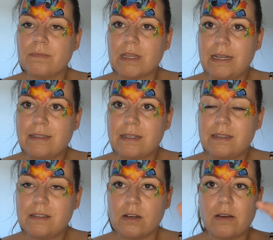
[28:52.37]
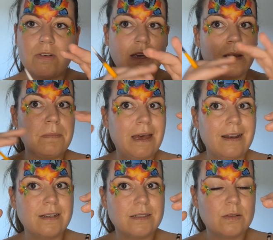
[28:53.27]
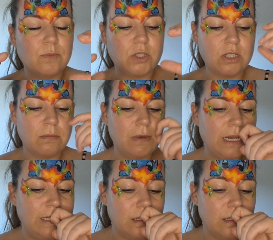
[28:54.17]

glitters. I have like a palette which I made.